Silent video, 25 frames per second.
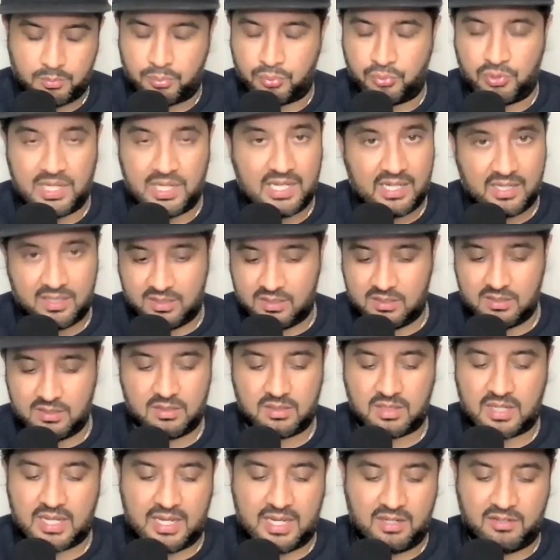brilliant
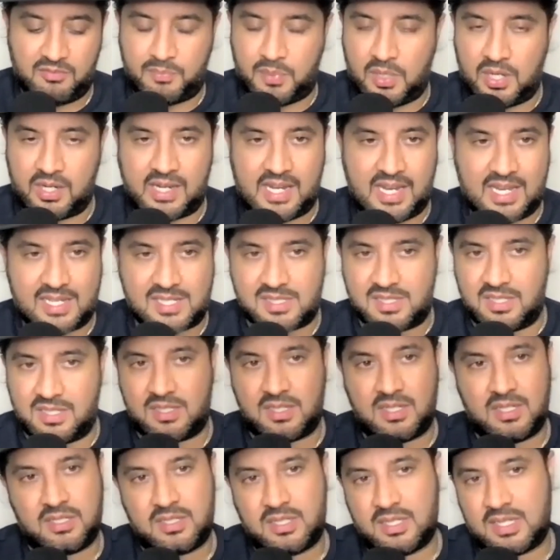kind of podcast
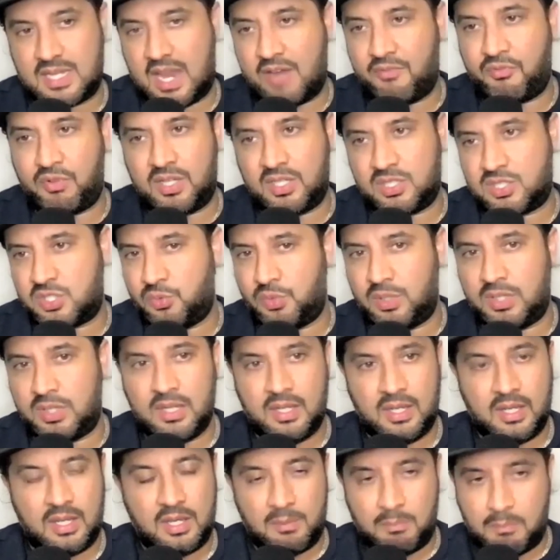that everything to do with
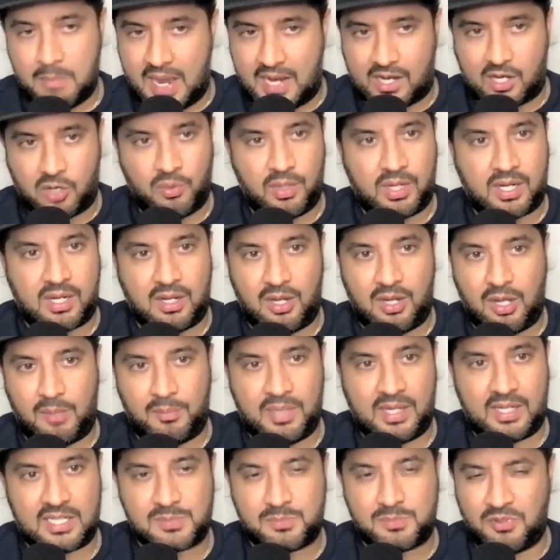
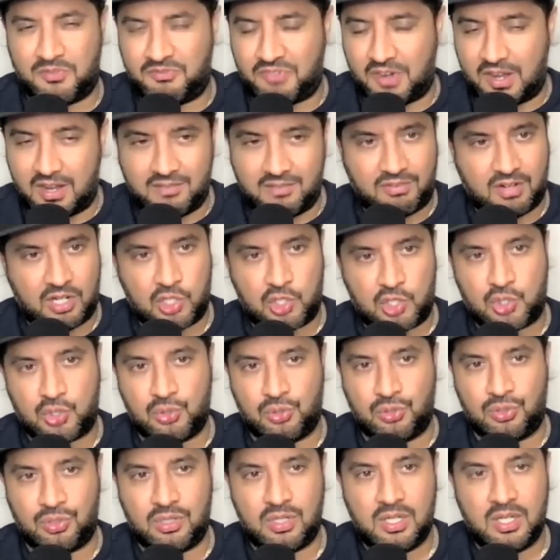macroeconomics, but very, very
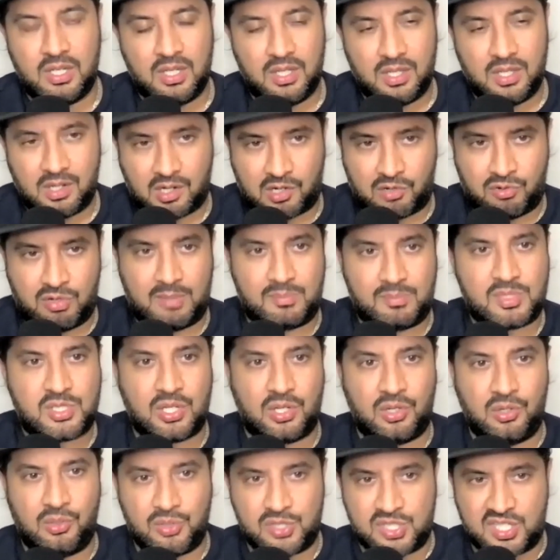short,
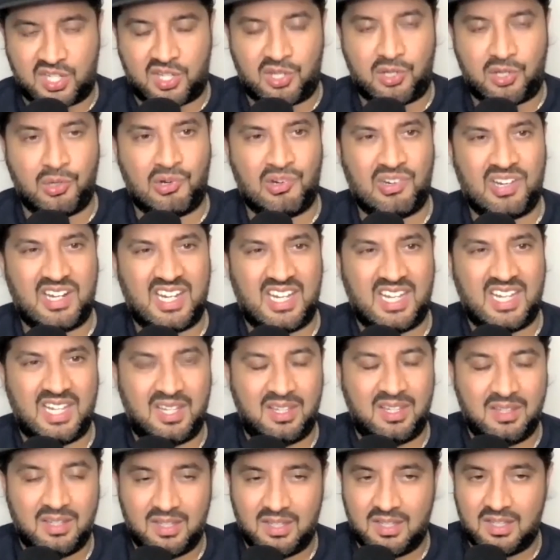crypto,
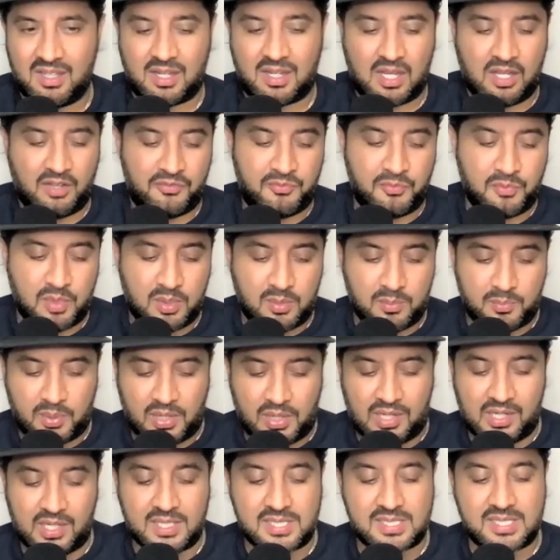security, government
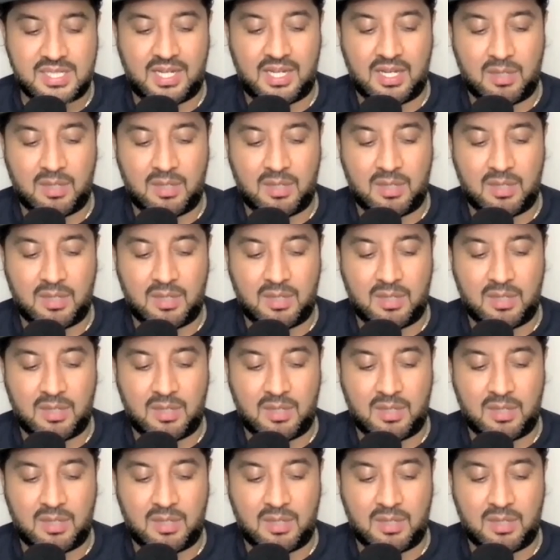policy.